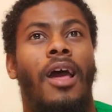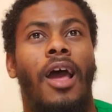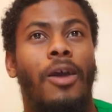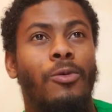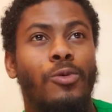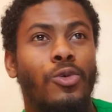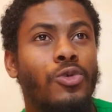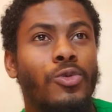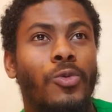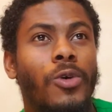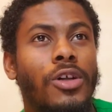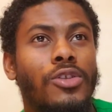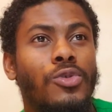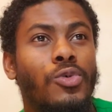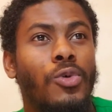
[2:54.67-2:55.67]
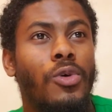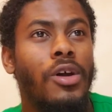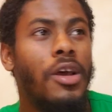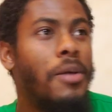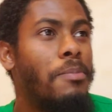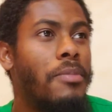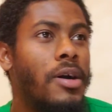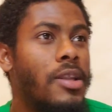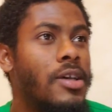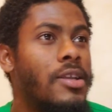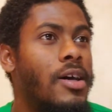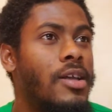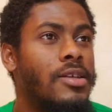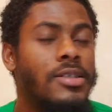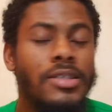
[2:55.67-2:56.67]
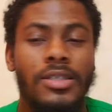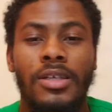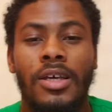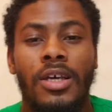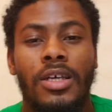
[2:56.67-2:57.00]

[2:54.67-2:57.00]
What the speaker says: I won't want no other mother than her.